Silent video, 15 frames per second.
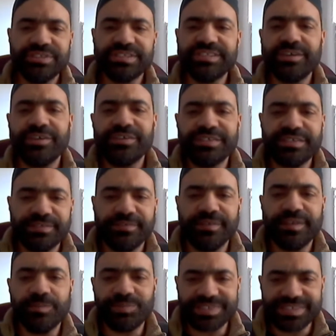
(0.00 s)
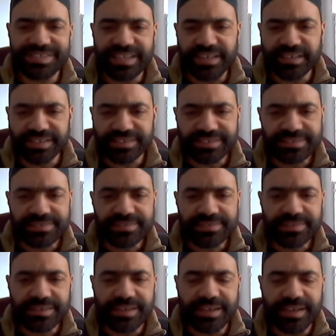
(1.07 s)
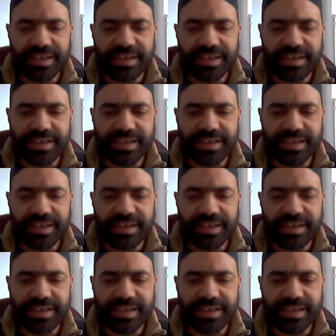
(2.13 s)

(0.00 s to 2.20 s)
she started to develop a sickness,